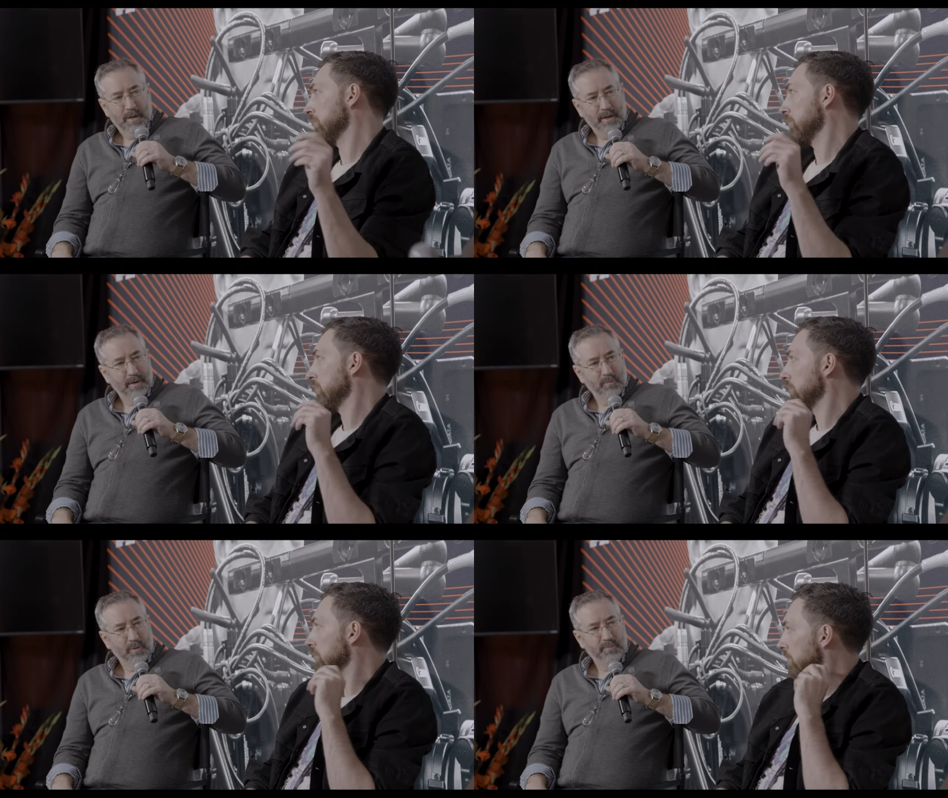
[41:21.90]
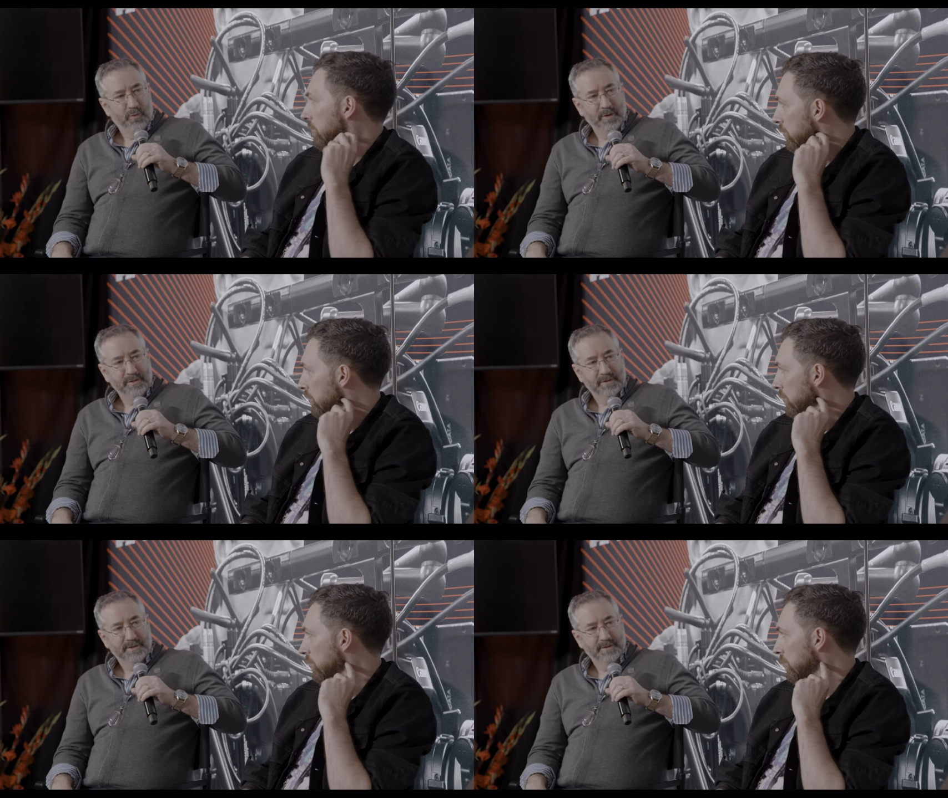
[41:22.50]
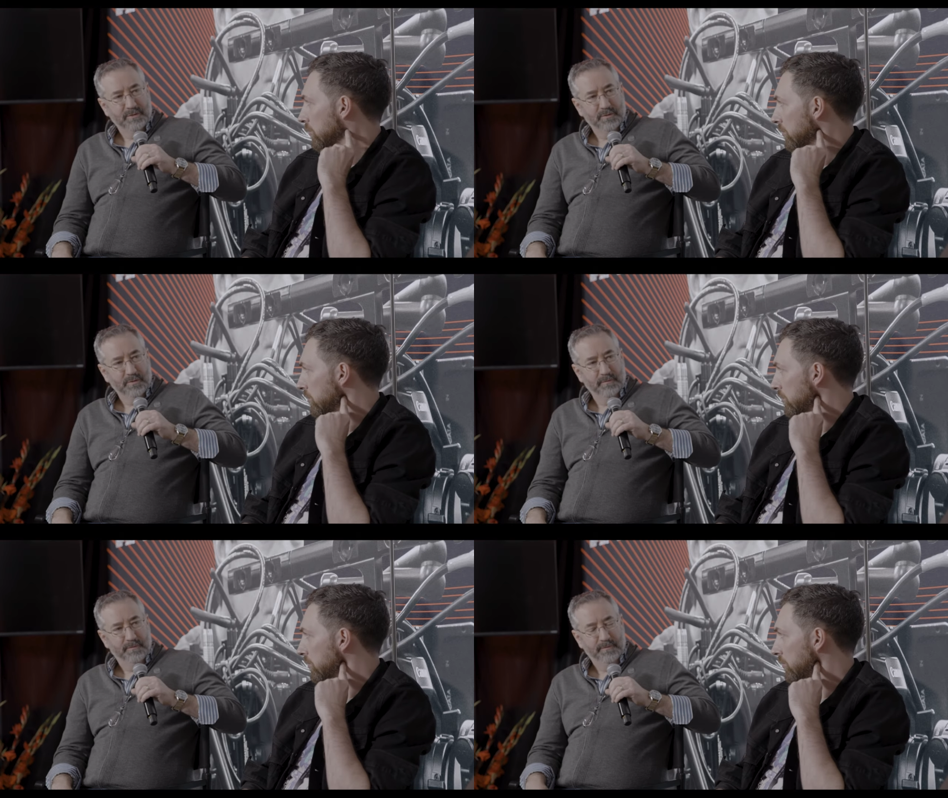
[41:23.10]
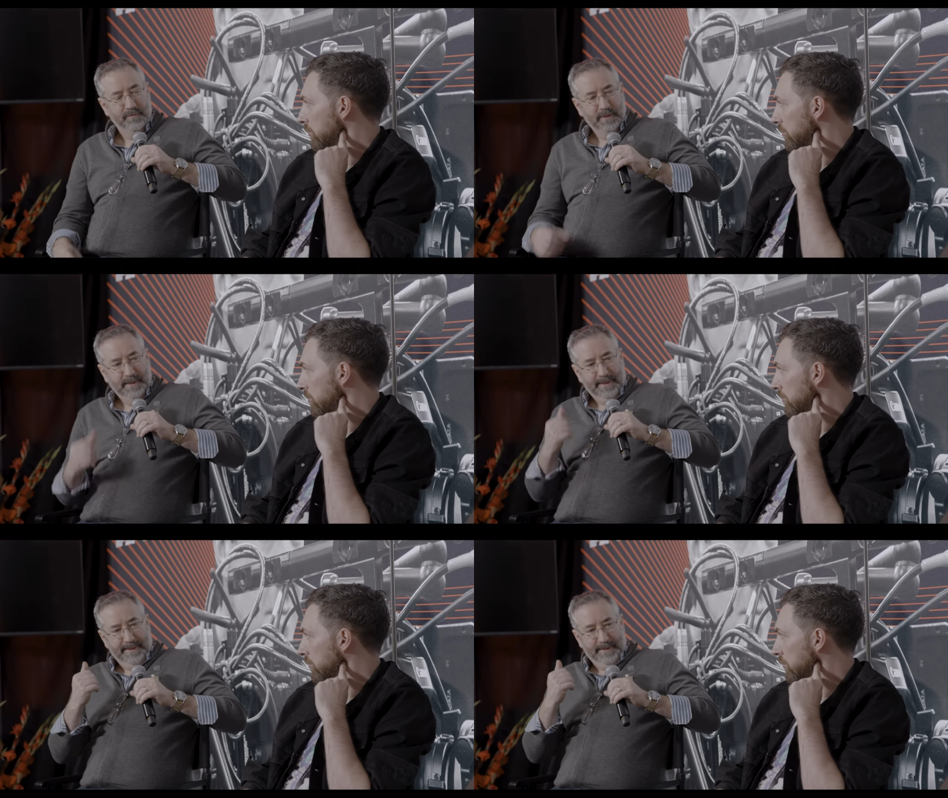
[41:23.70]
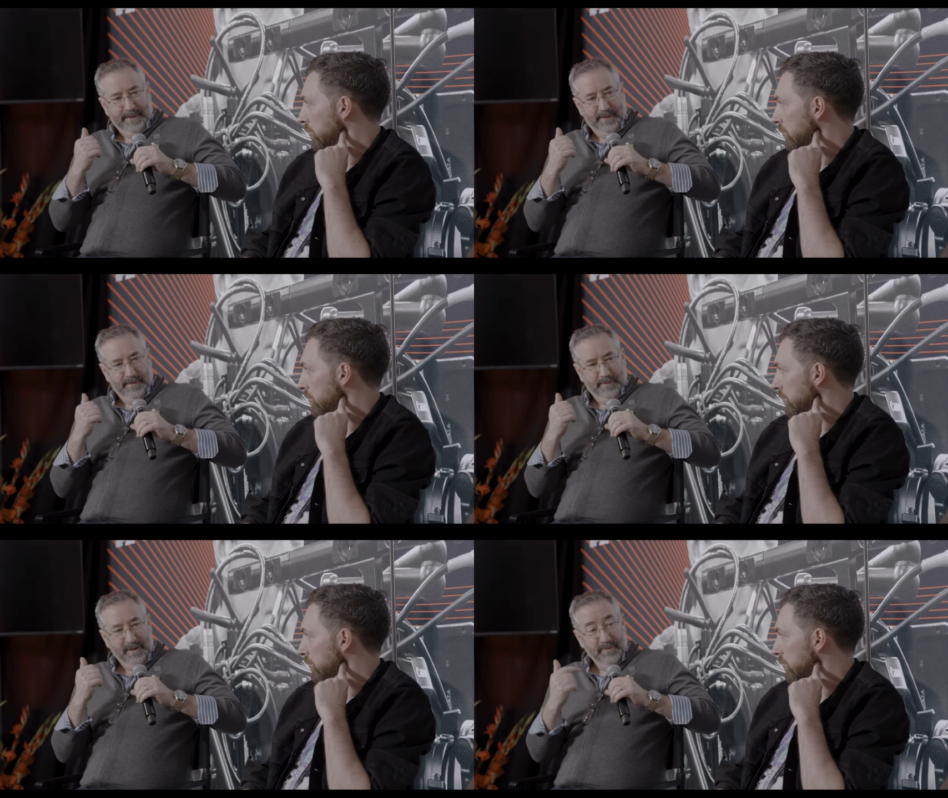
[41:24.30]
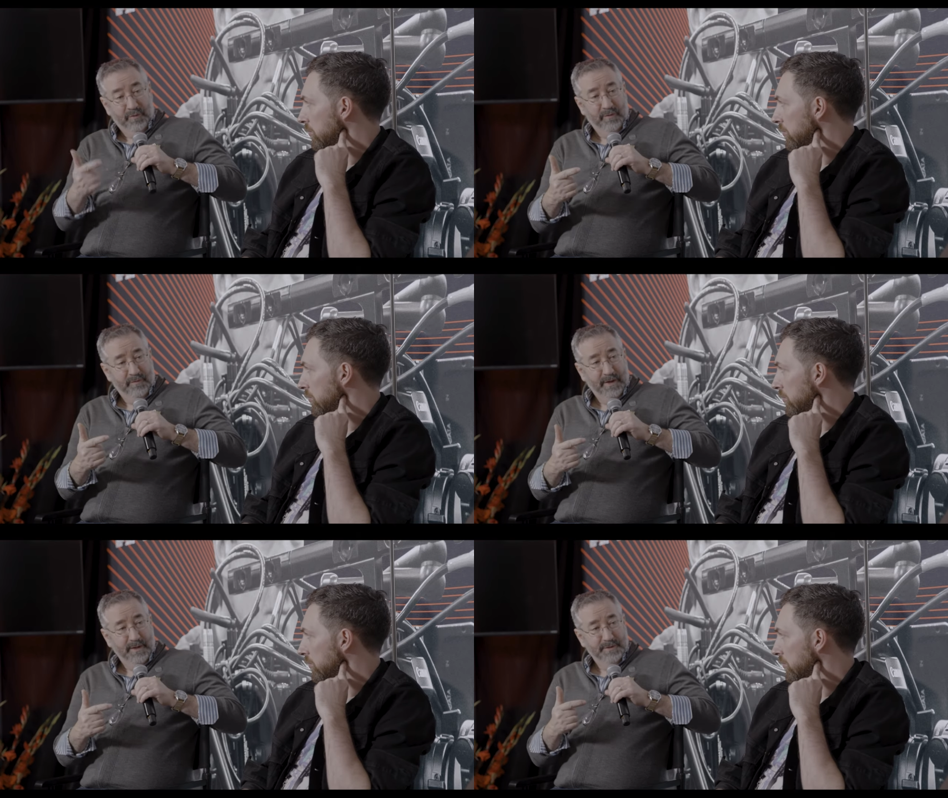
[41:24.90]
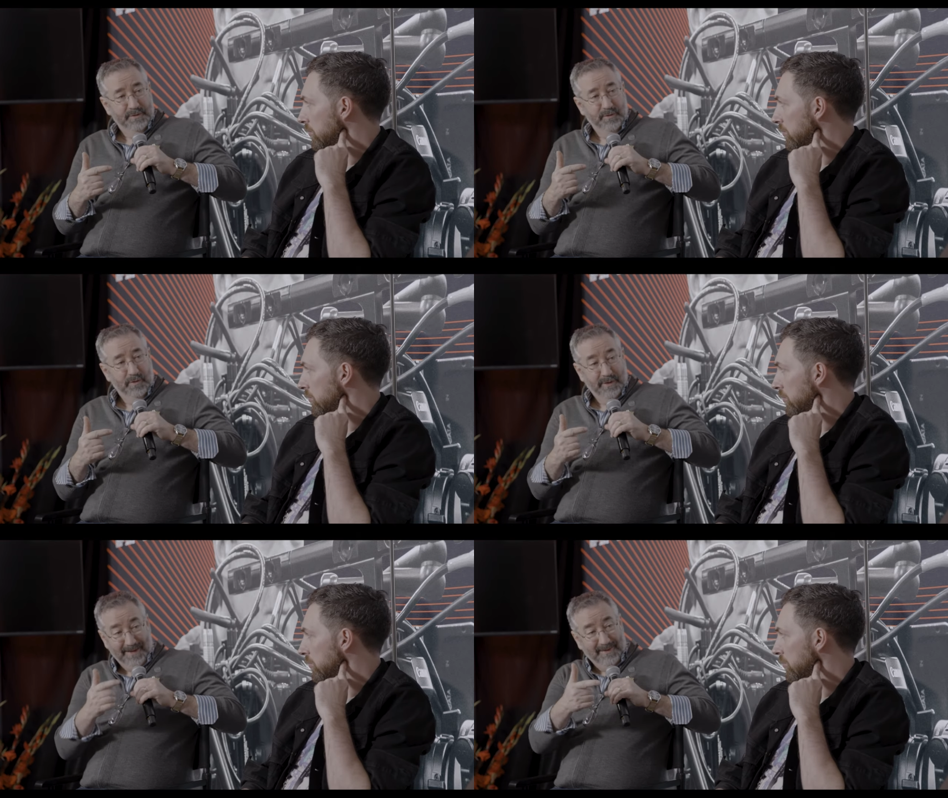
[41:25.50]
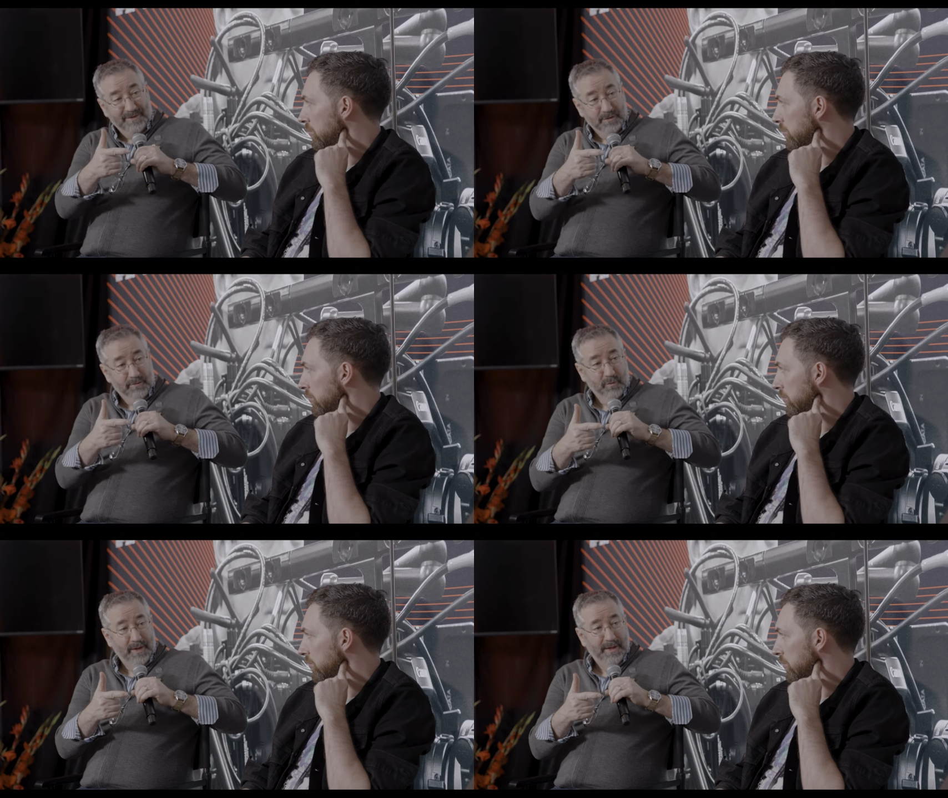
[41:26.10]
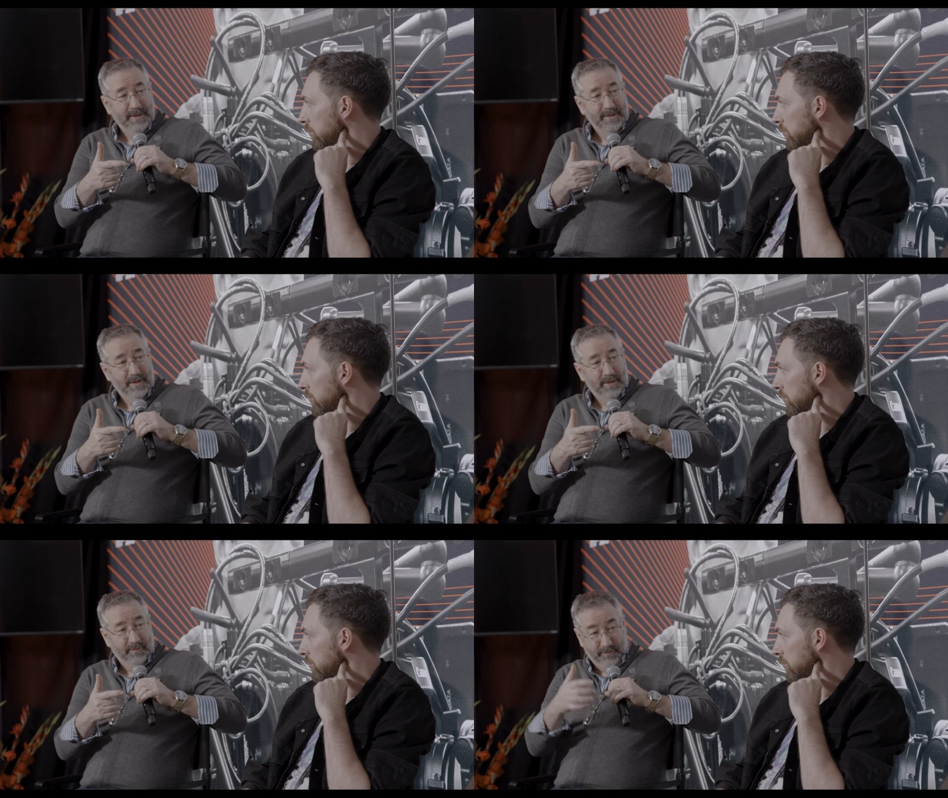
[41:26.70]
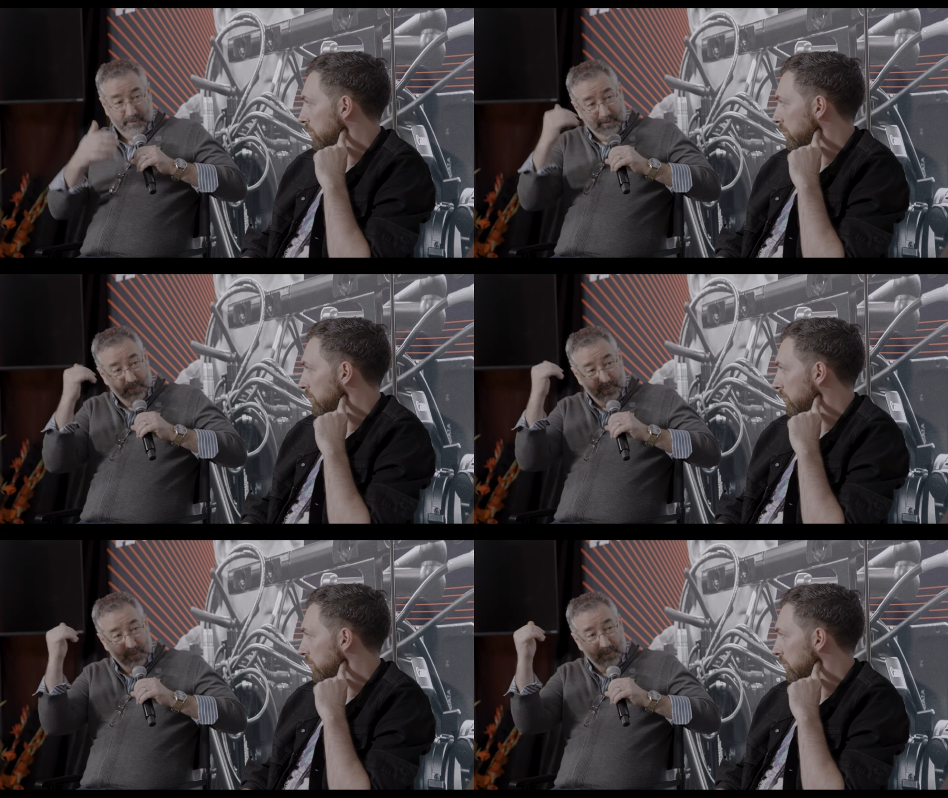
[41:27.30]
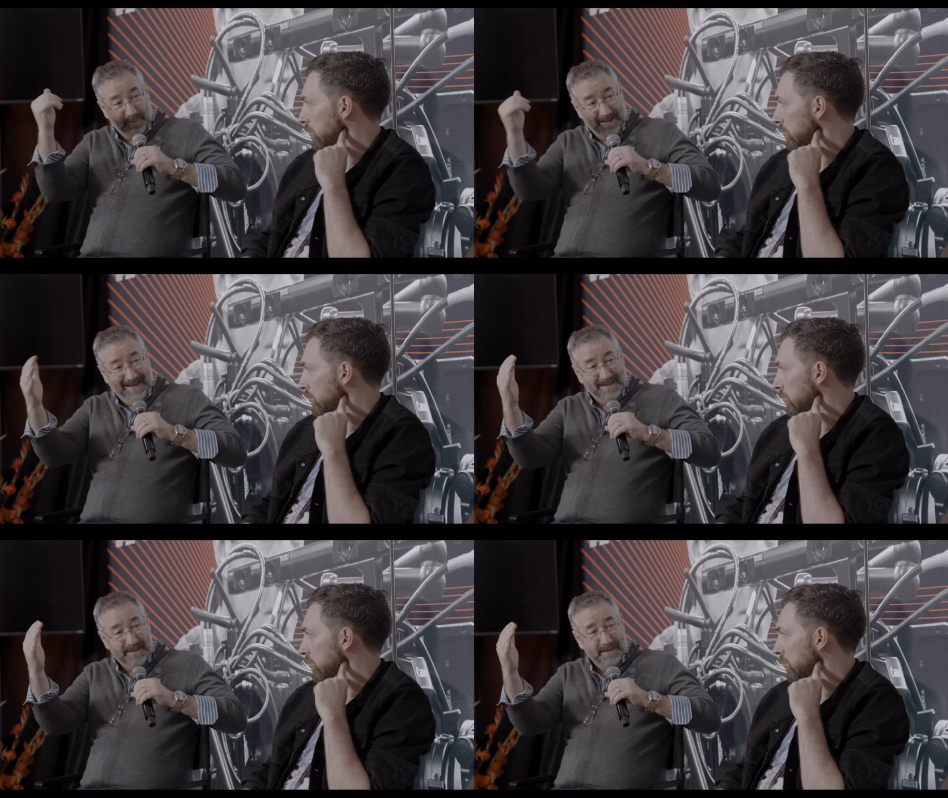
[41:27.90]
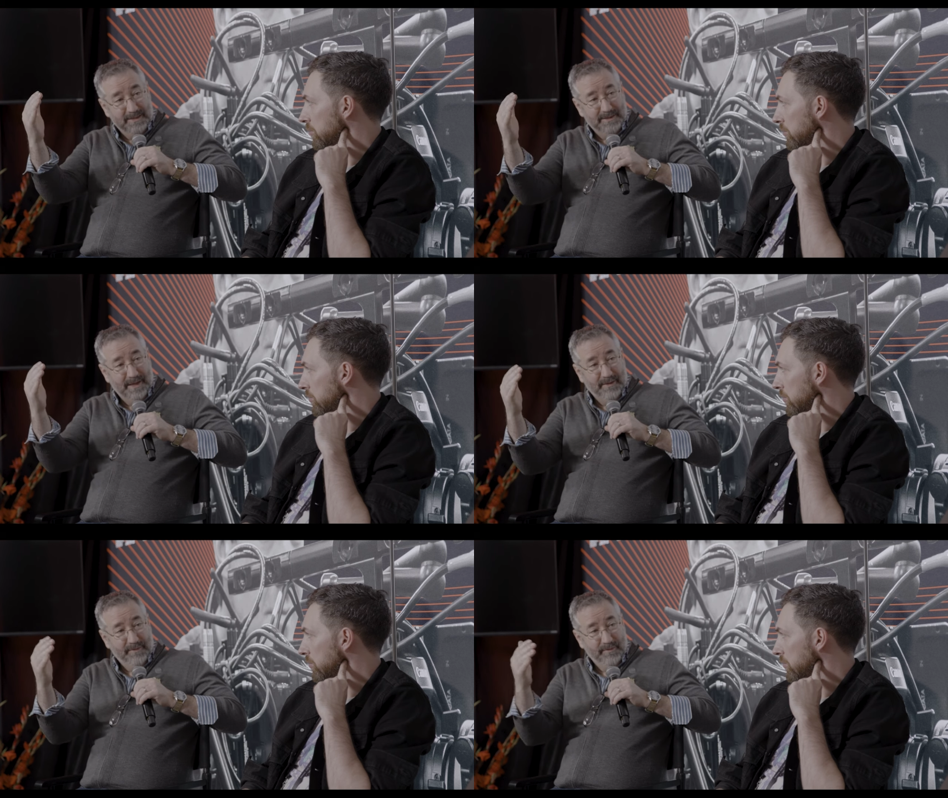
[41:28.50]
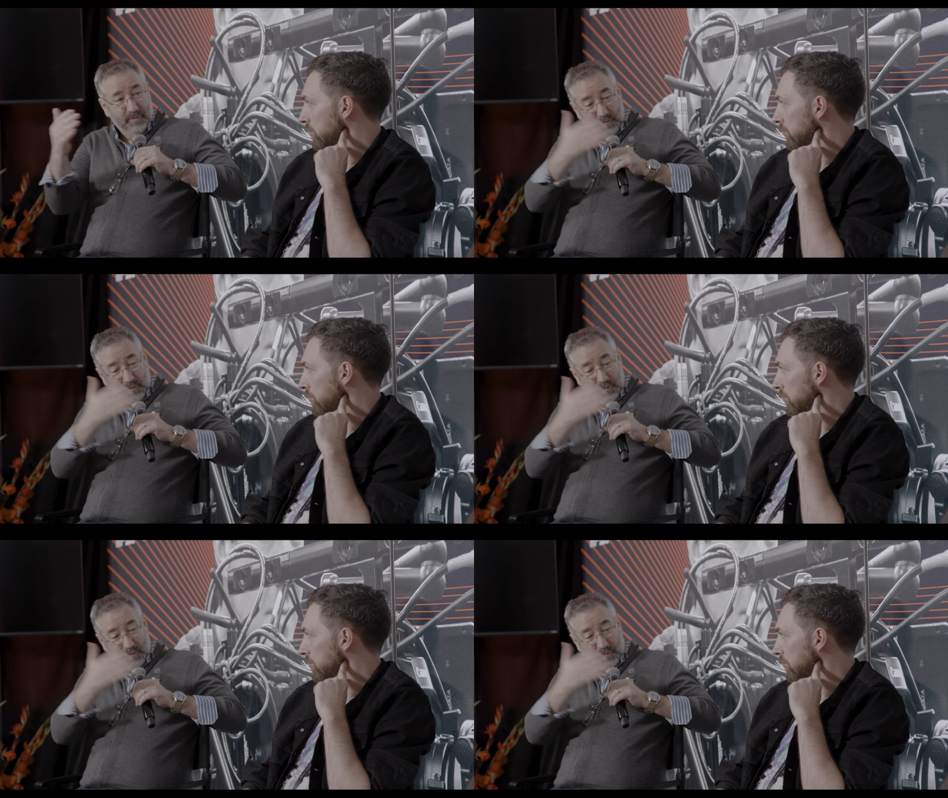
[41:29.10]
Speaker 1: At what point does that sort of improvised or yeah, that's a great idea for your ending death,